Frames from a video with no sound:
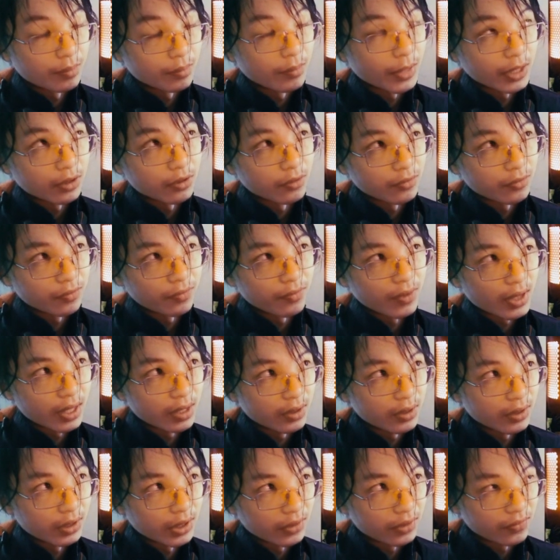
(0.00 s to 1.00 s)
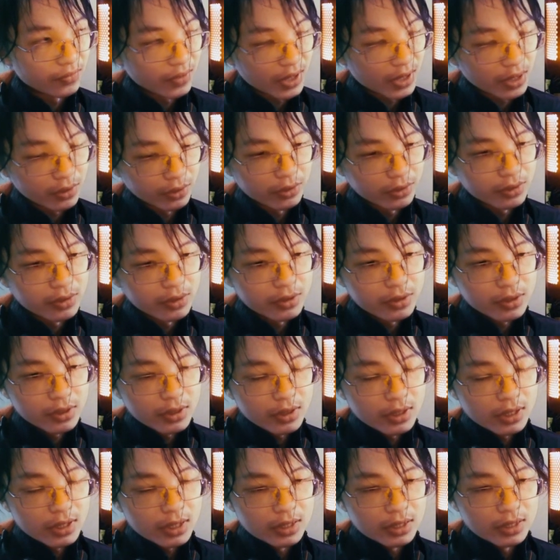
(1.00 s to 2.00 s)
Fayer,
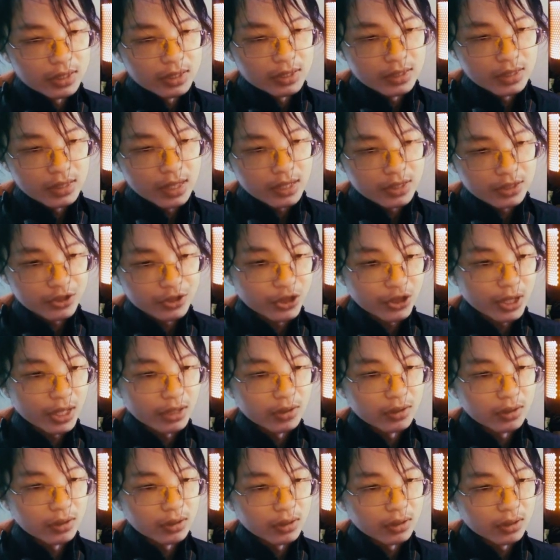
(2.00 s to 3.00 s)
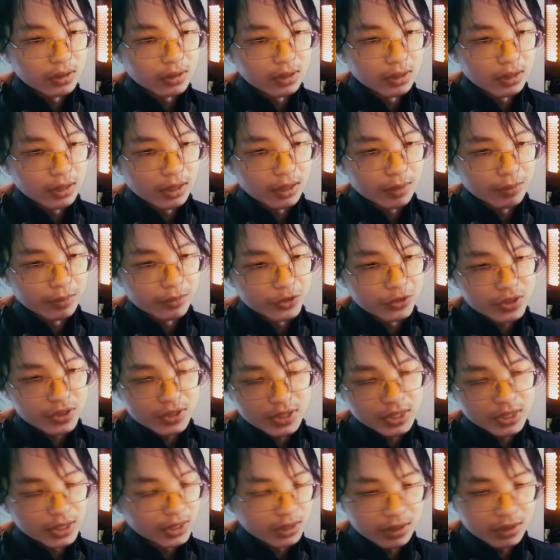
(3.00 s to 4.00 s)
he has a channel, just
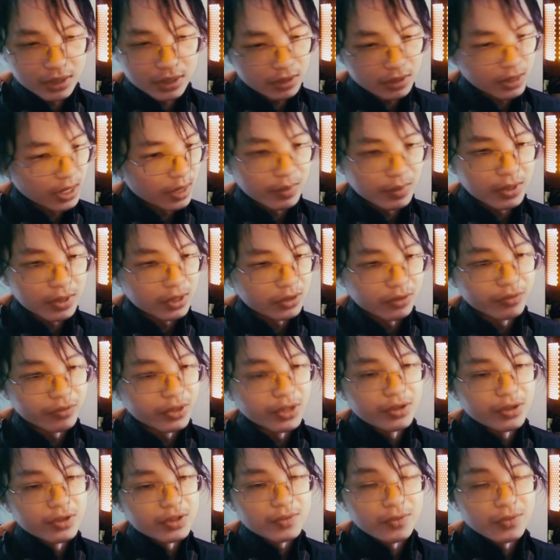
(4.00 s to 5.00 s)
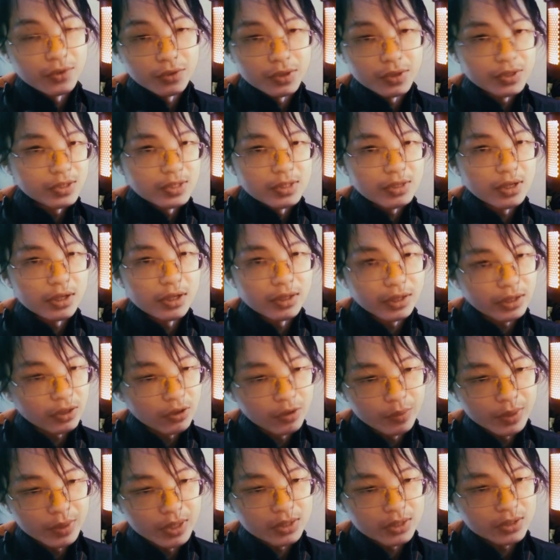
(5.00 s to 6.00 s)
like Gaming Careers focuses on like
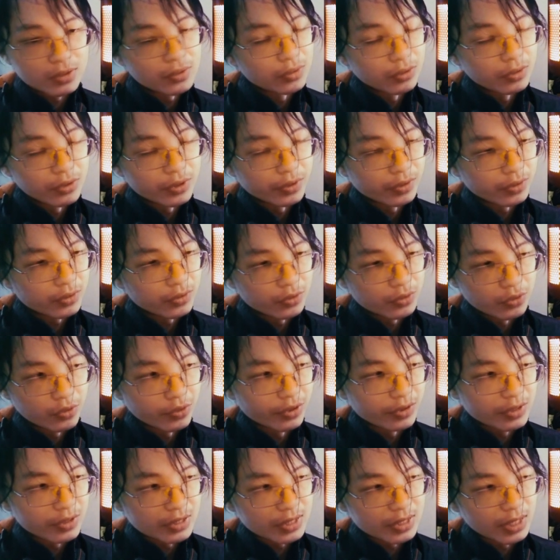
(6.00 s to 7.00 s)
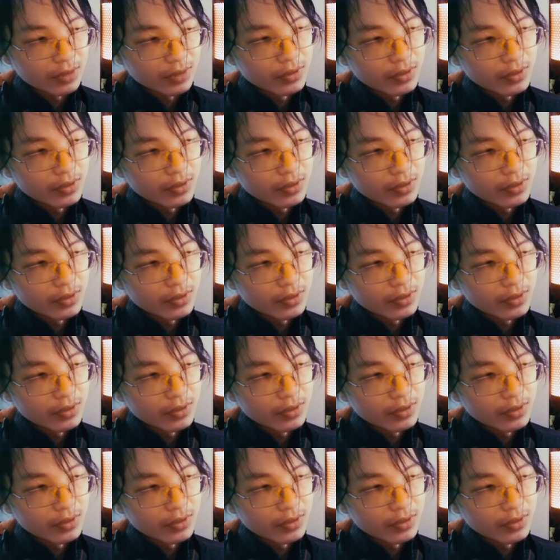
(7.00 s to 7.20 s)
OBS tutorials and stuff.